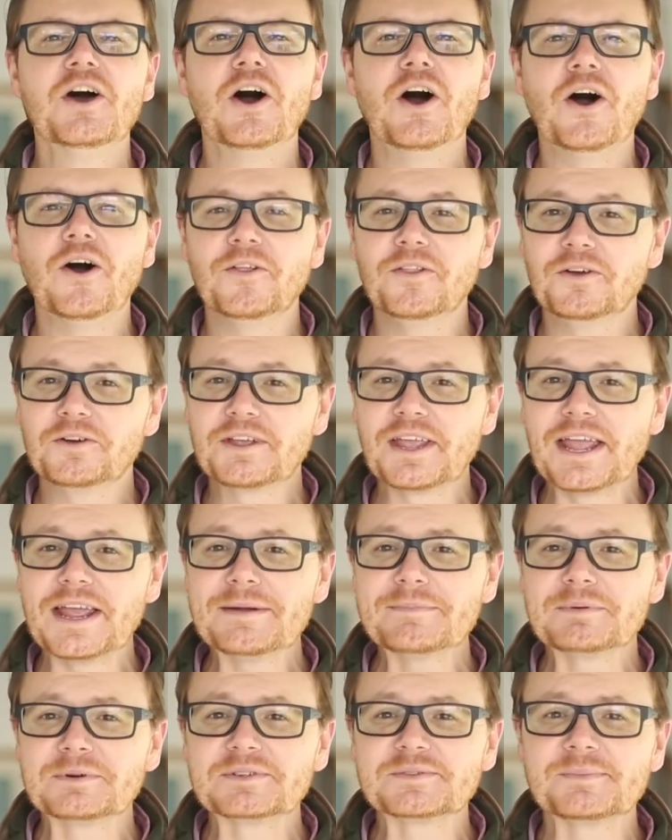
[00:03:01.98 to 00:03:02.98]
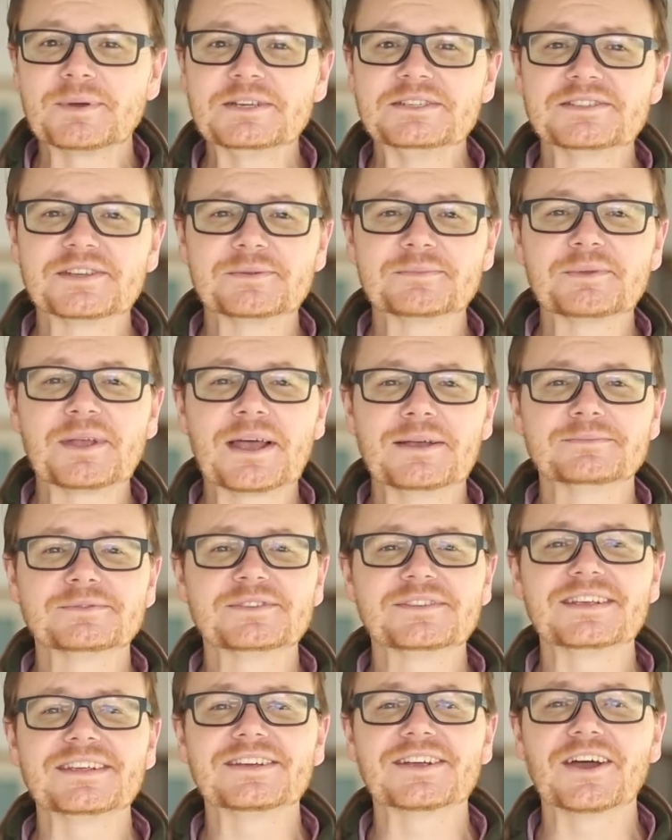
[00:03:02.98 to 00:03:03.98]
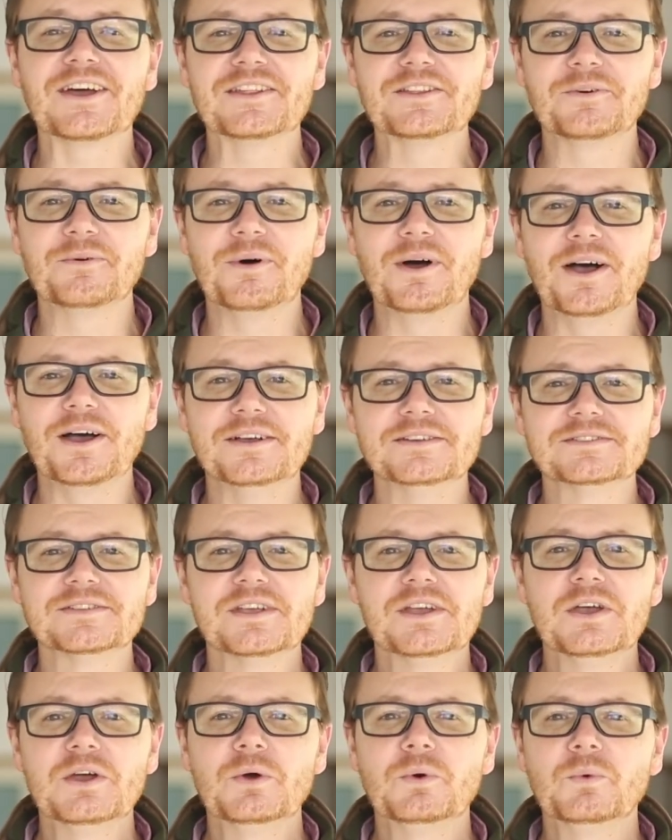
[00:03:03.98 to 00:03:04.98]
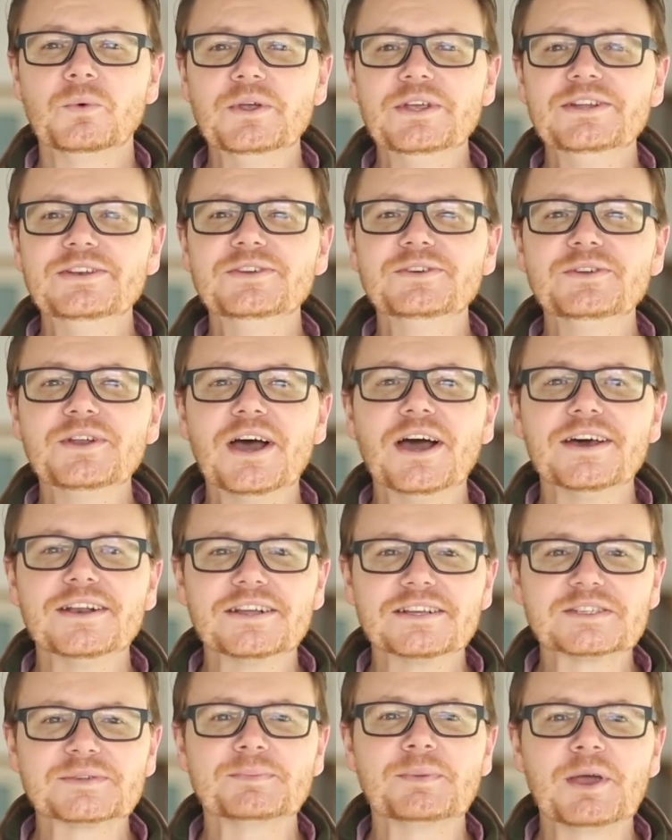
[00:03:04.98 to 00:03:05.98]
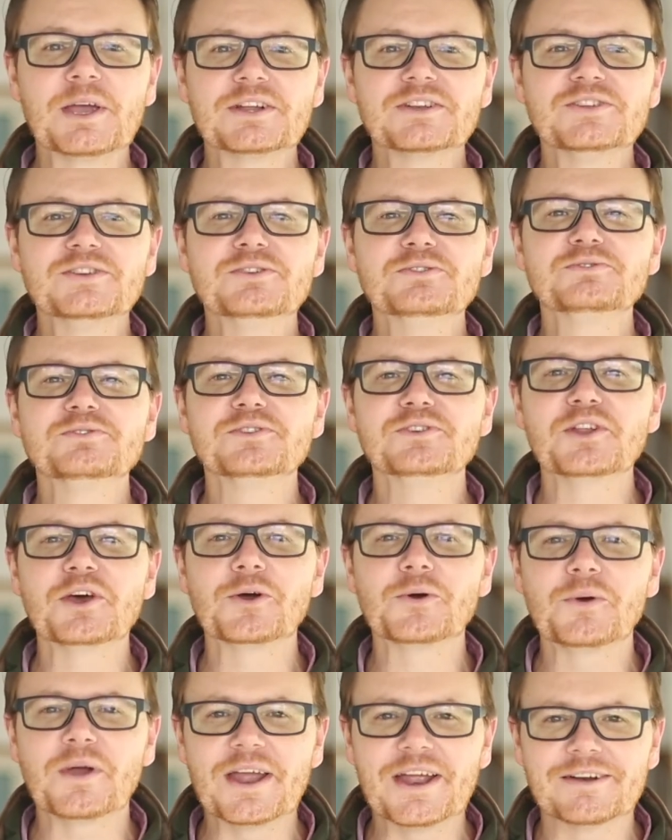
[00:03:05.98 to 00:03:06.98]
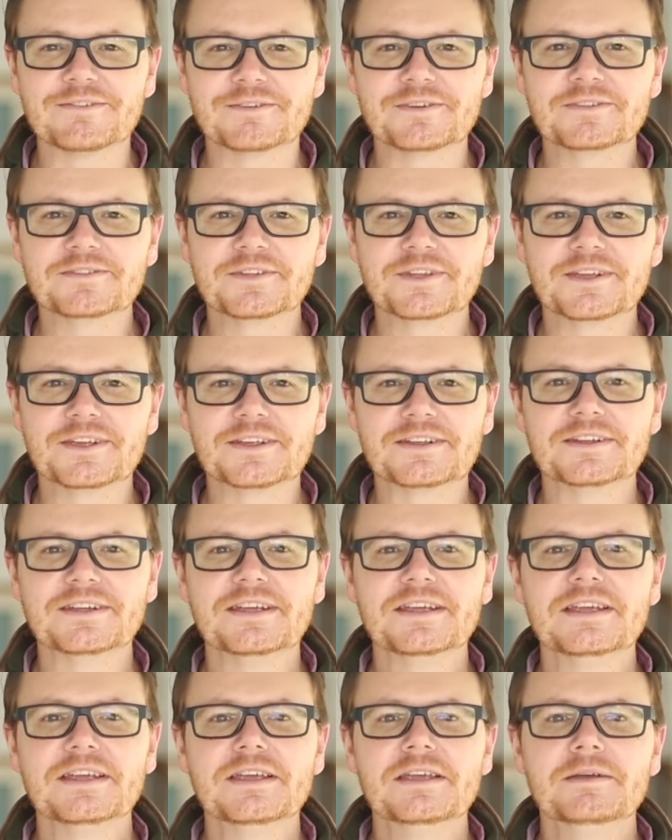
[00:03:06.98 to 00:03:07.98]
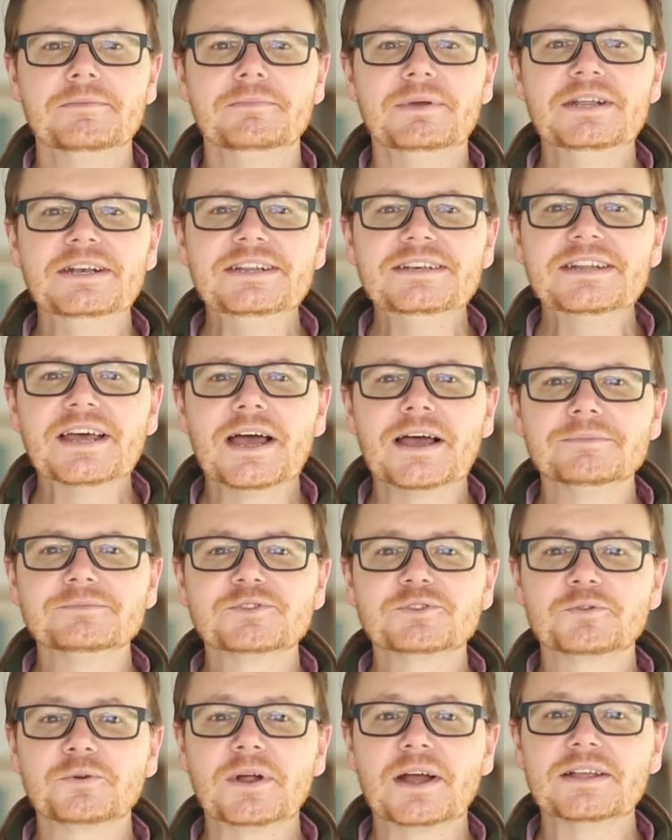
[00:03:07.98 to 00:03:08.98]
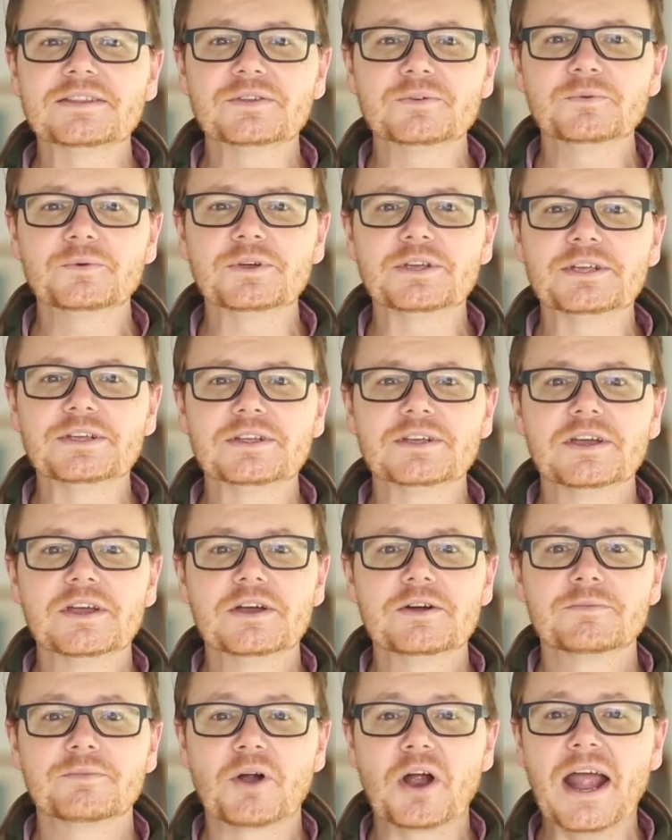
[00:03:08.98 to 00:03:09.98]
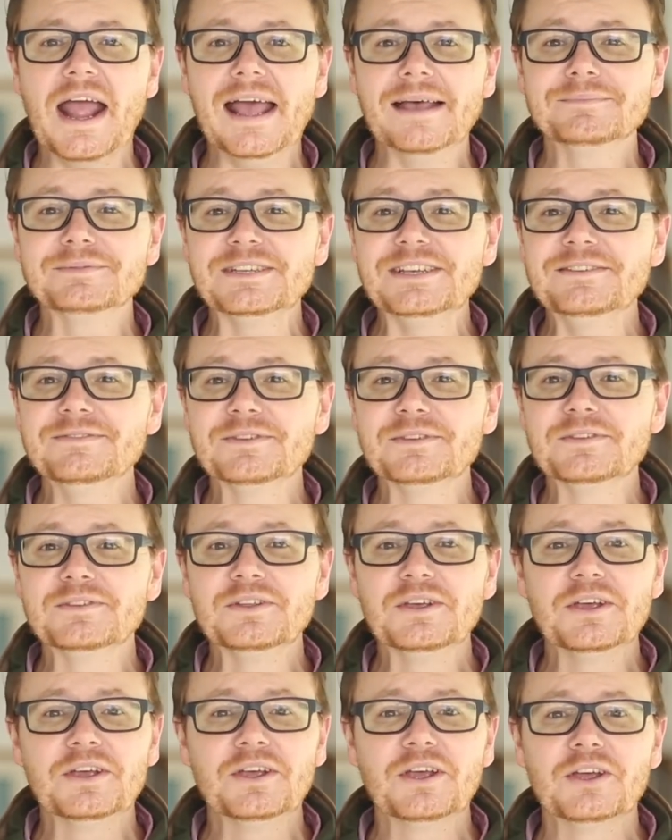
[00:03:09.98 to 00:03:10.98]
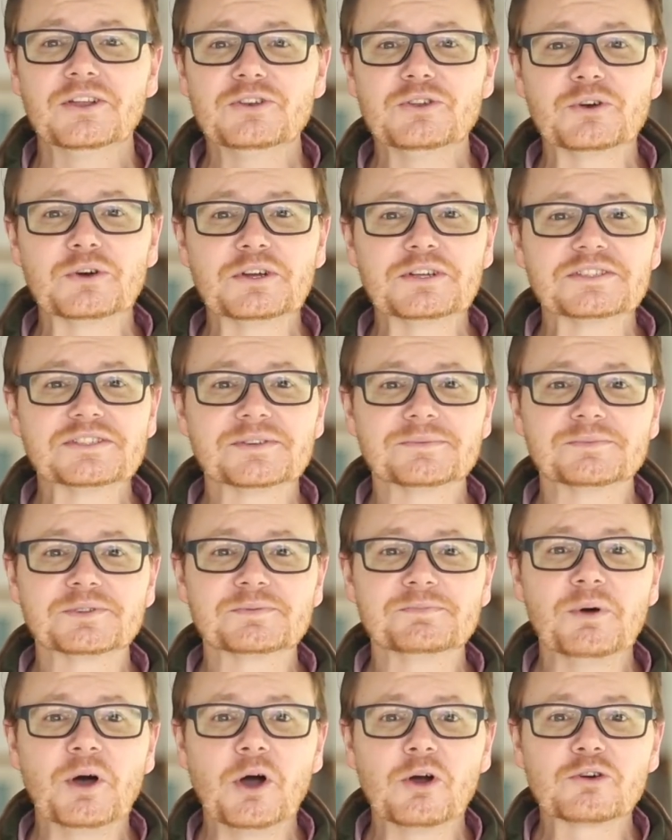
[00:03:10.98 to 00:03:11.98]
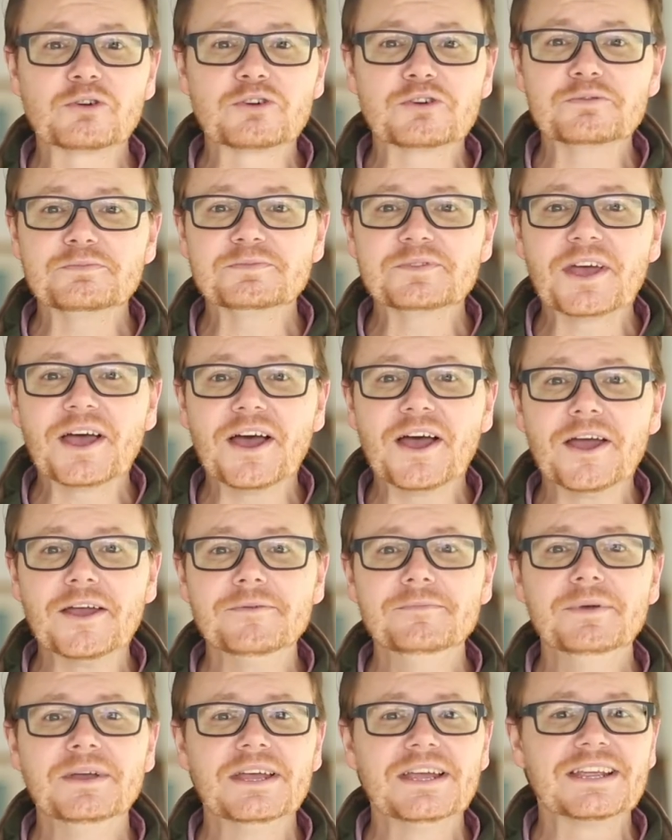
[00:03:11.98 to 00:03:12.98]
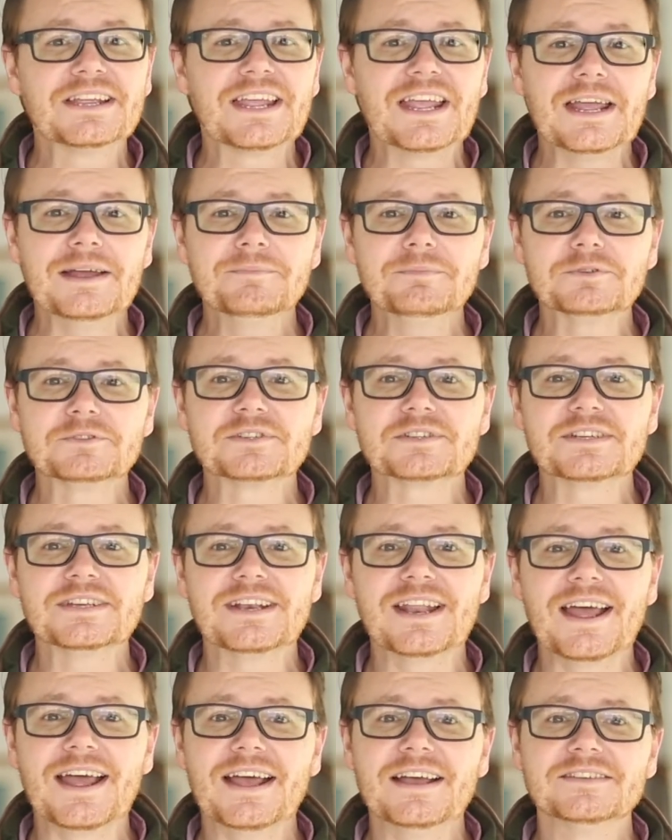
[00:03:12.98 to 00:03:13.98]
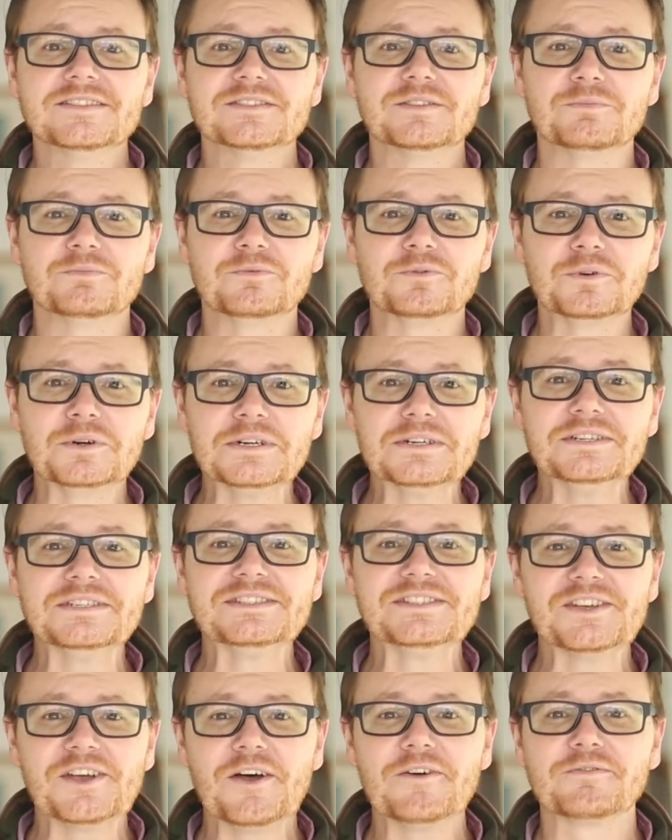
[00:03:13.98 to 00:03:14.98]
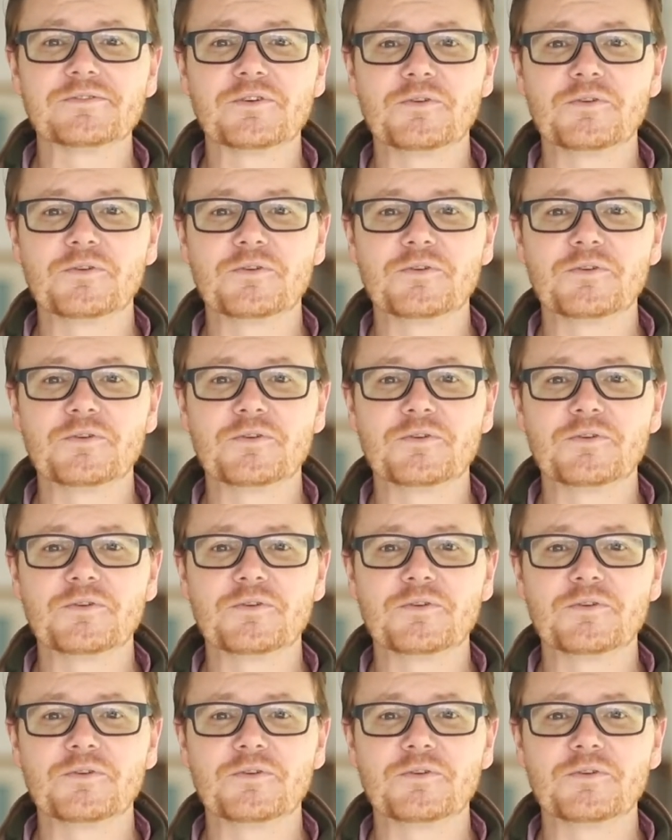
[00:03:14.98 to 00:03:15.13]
although campers may sometimes think otherwise, we do not expect you to know everything. Many times throughout the week, perhaps even during some small group time, campers can ask some really tough